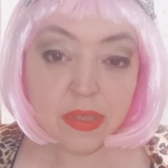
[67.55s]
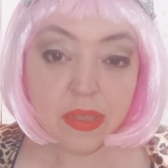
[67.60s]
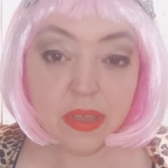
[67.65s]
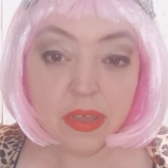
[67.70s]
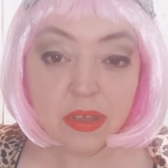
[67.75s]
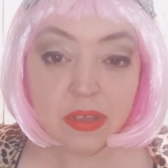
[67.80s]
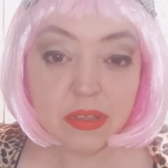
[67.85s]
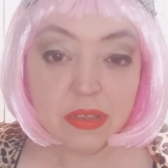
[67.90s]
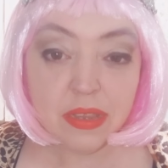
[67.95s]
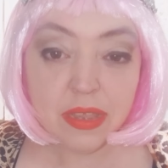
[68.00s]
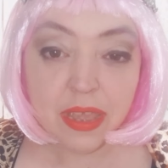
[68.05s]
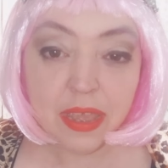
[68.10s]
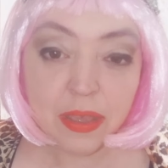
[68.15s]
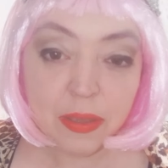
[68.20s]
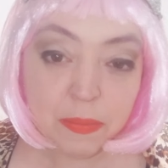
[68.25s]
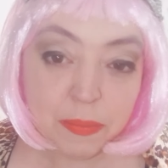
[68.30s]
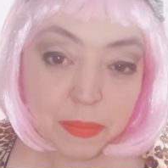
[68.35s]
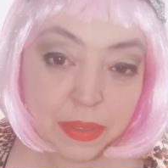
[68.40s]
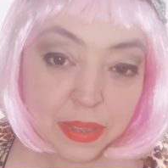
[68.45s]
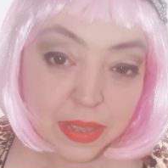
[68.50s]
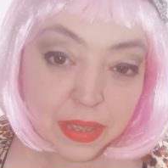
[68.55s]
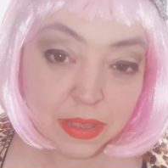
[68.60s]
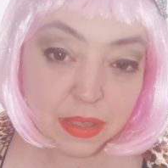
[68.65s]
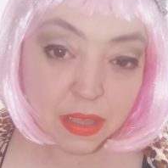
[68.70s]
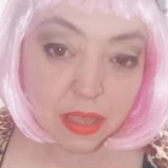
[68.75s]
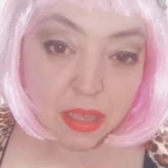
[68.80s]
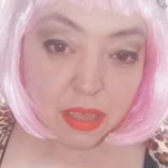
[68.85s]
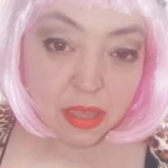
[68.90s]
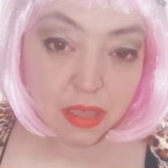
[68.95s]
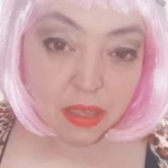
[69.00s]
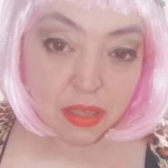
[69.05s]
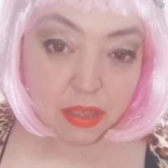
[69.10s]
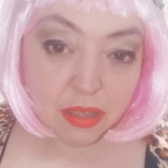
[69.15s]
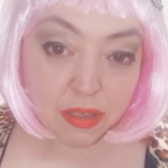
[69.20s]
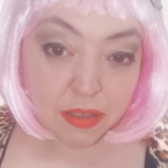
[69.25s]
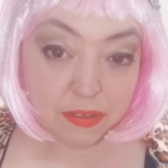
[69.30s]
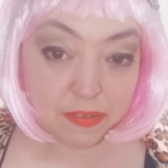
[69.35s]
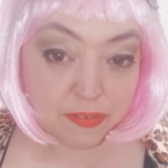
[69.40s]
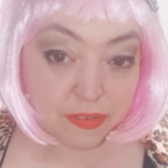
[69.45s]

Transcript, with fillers: I couldn't help it. I